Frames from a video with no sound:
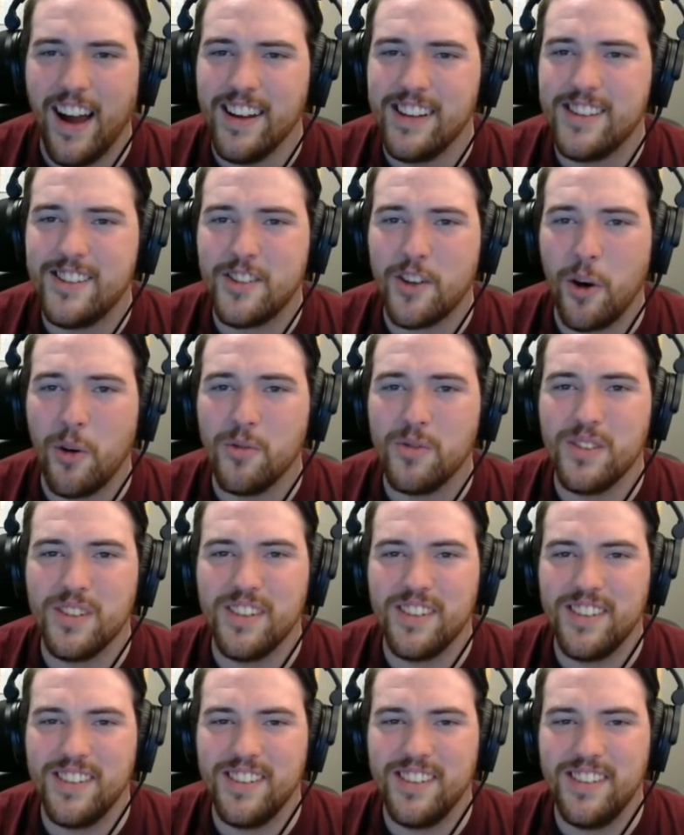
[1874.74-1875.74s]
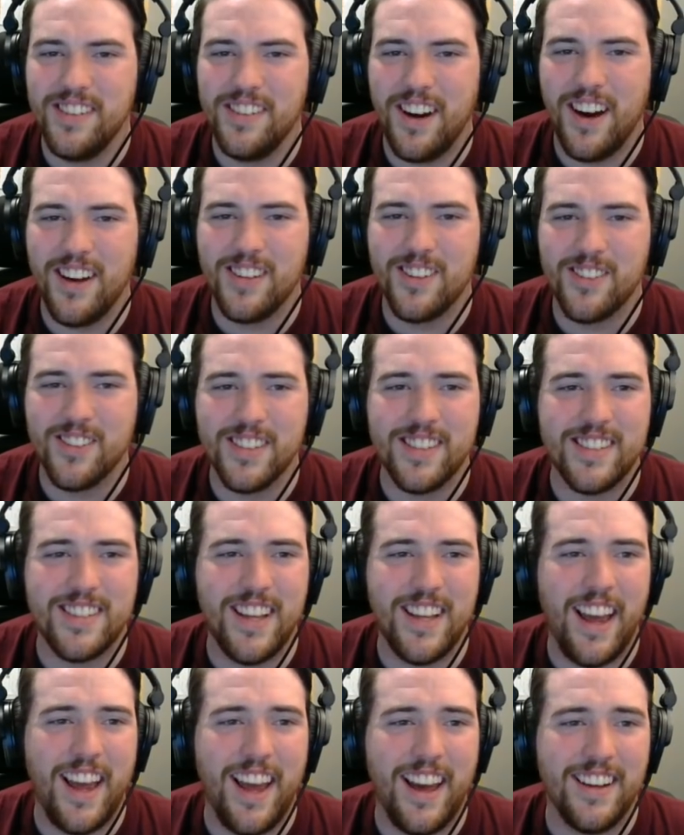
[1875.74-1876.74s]
I don't
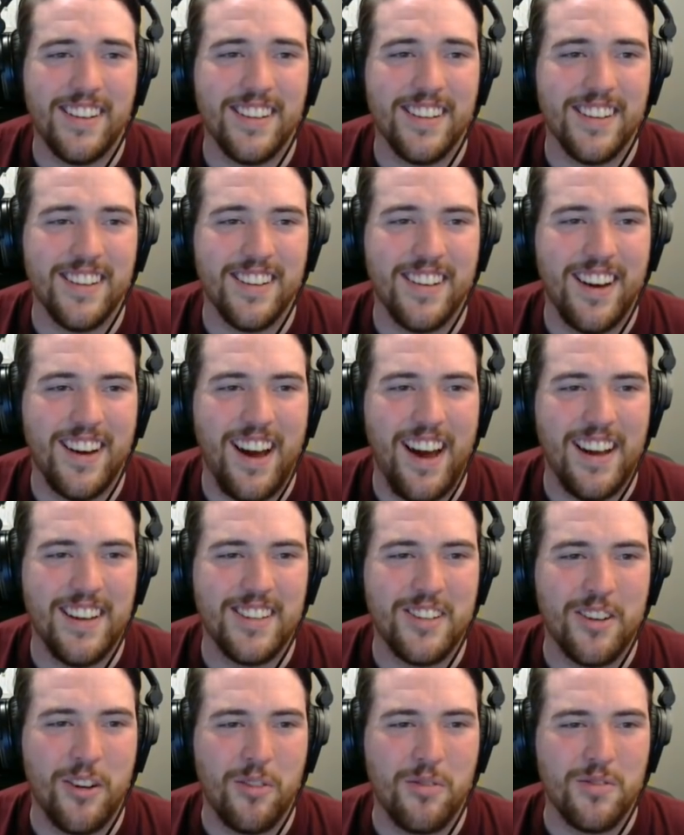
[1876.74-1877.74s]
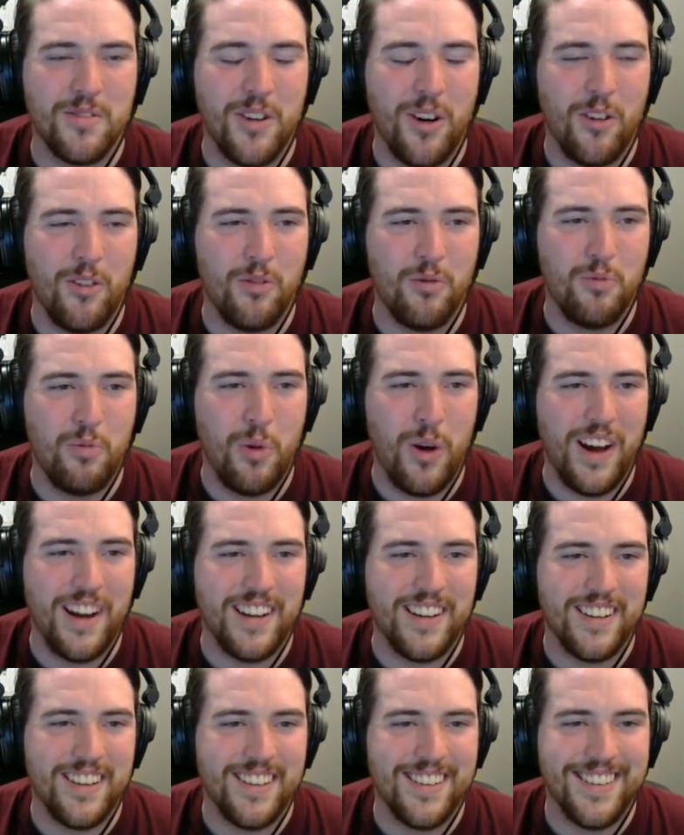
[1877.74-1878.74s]
understand. I don't know
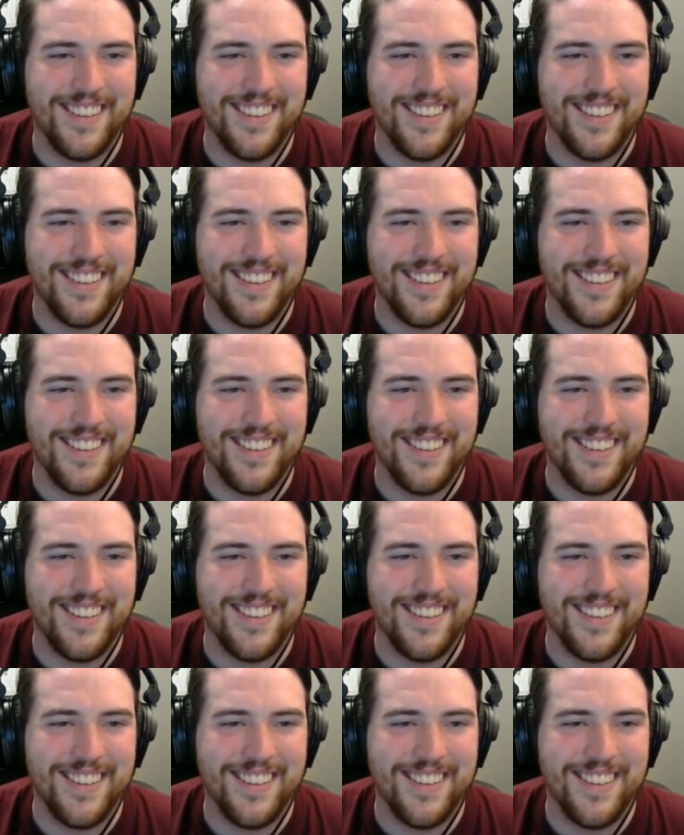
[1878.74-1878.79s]
what